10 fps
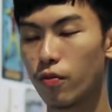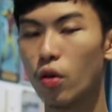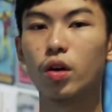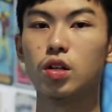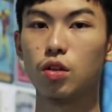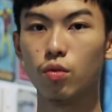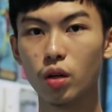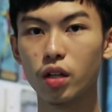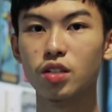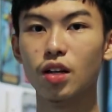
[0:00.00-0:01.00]
focus on
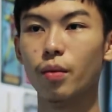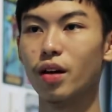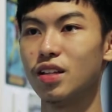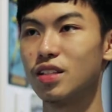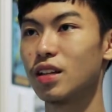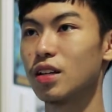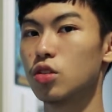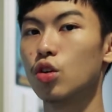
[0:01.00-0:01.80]
realism and instead